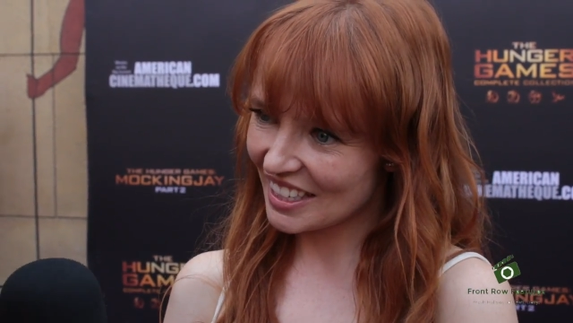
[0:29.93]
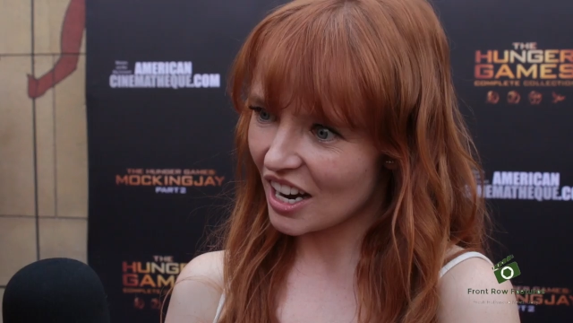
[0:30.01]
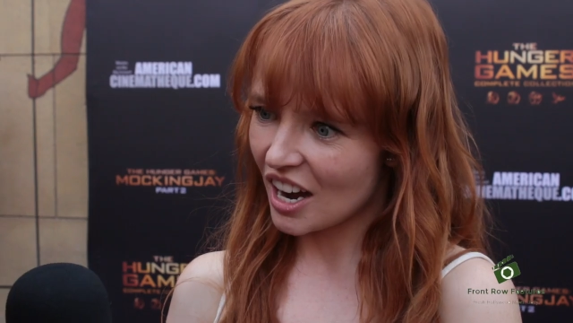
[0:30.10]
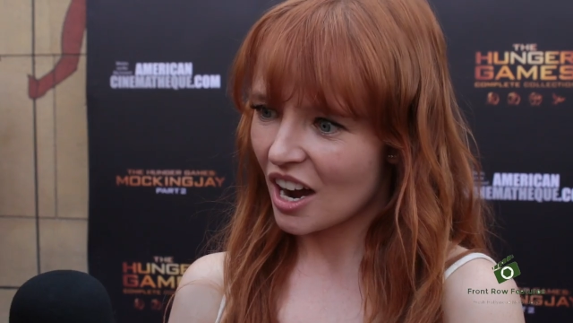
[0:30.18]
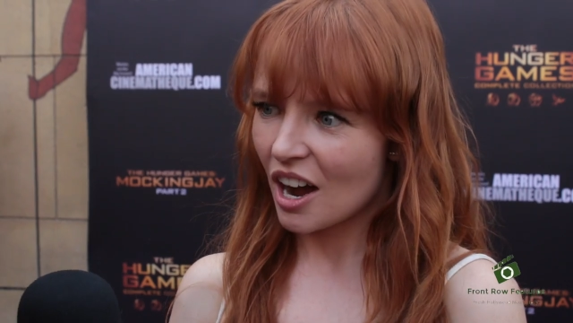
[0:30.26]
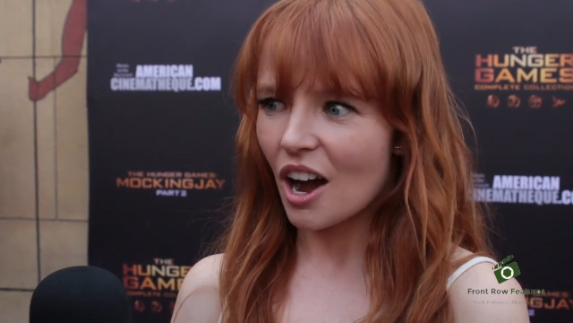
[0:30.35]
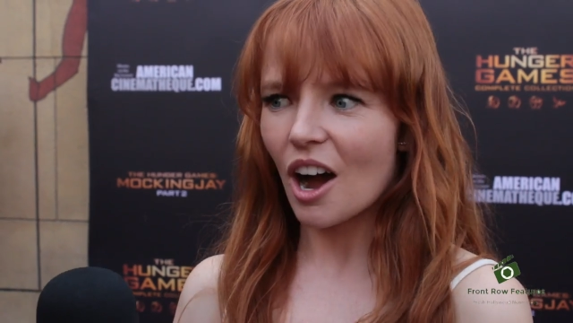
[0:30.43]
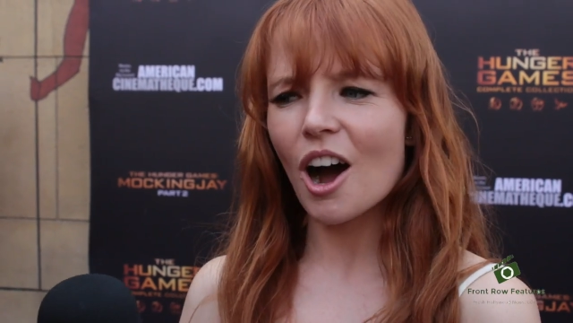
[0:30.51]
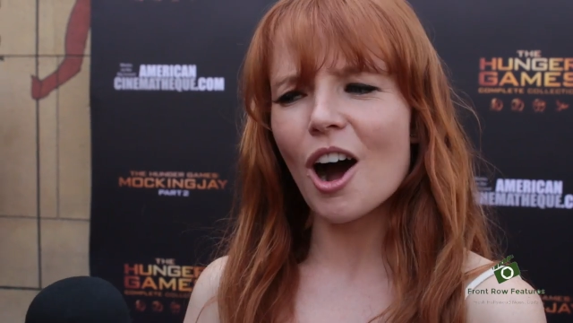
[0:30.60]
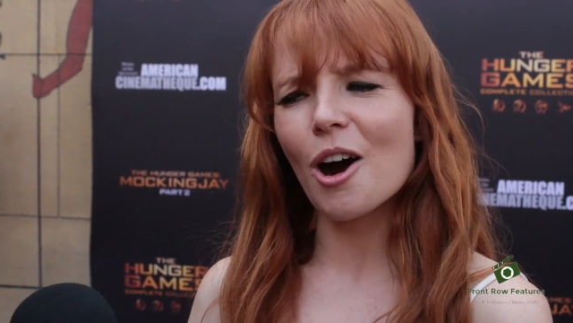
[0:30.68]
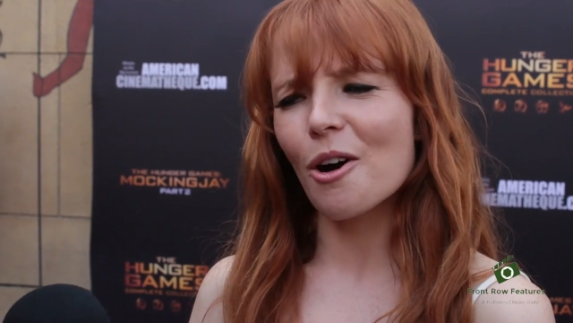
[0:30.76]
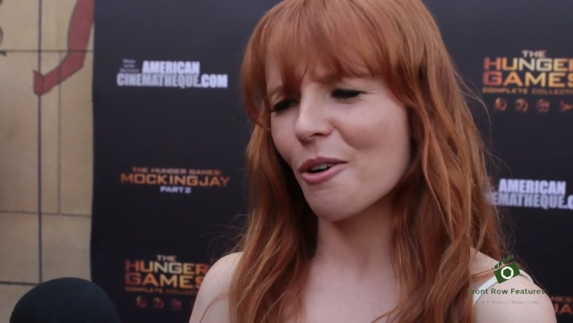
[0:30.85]
all because
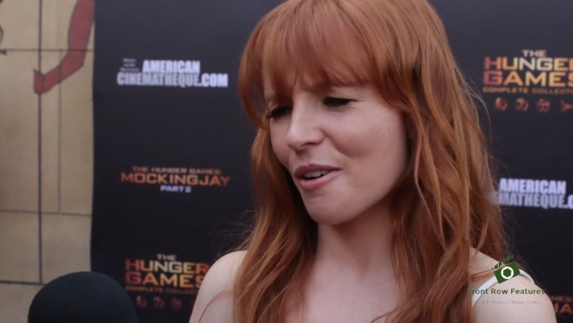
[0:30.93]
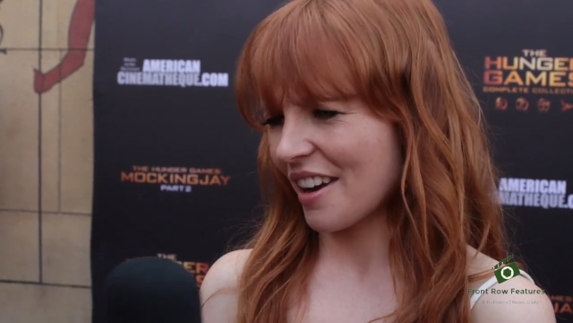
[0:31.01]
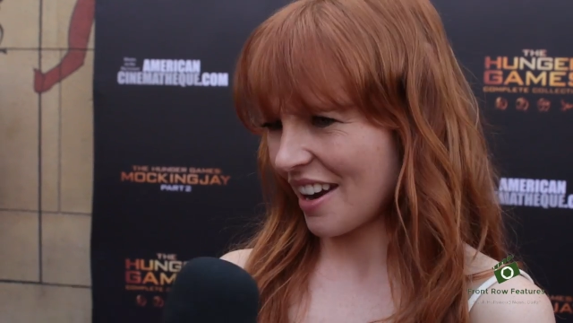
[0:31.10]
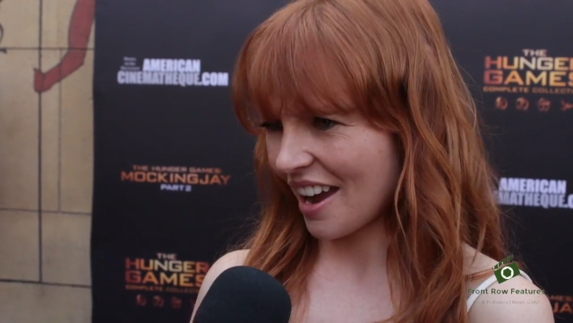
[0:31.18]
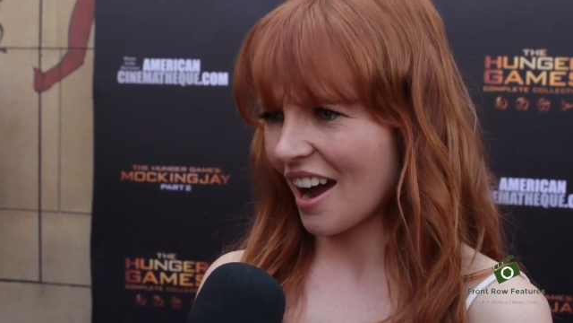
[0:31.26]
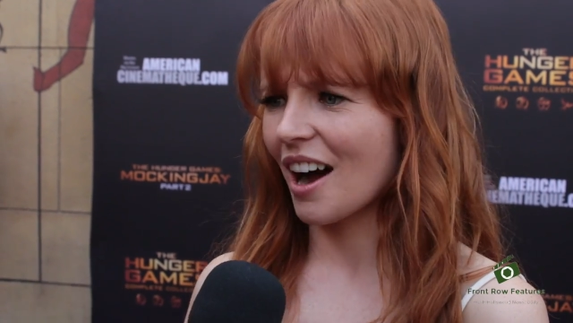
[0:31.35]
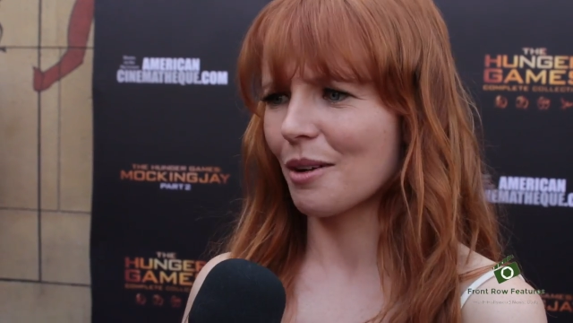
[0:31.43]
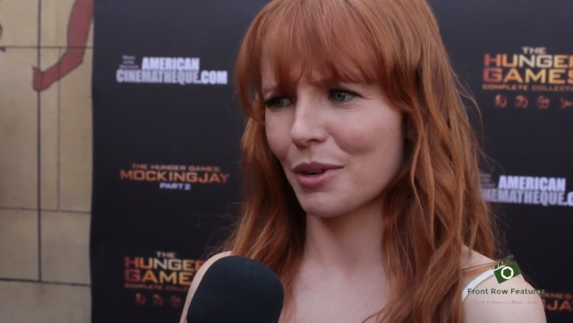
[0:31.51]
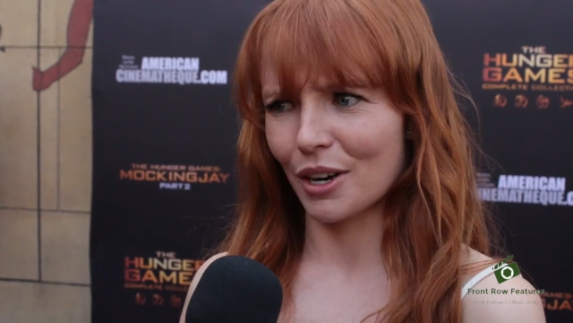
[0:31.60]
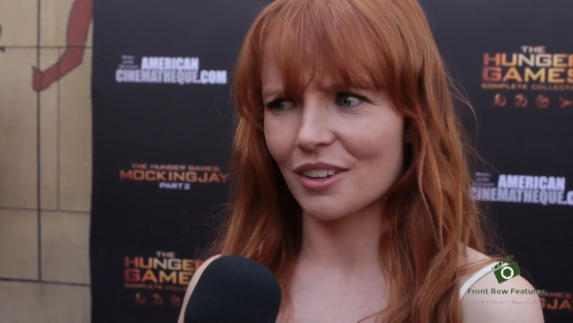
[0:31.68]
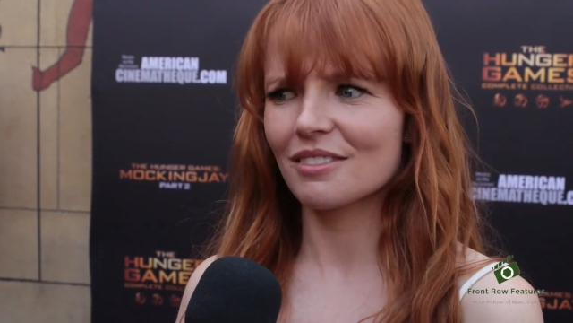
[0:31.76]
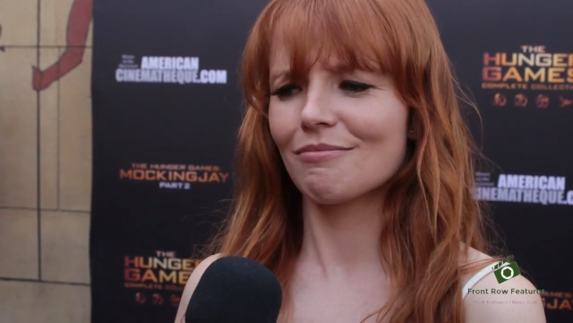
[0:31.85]
there's a lot of stuff. Yeah, I'm
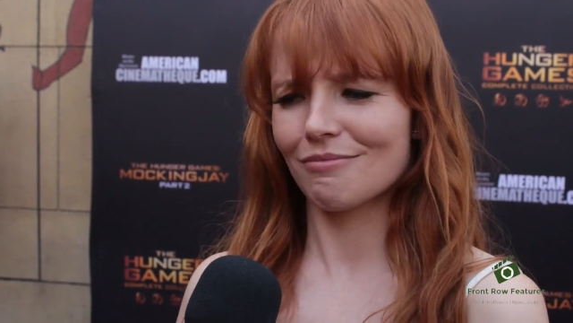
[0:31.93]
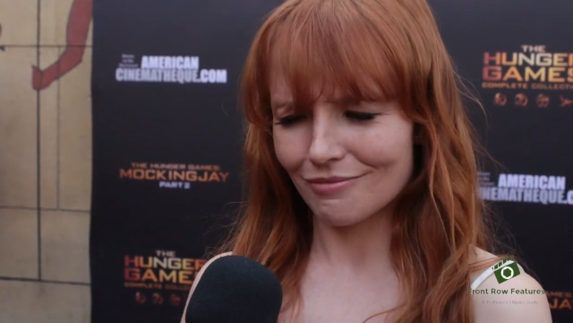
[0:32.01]
gonna.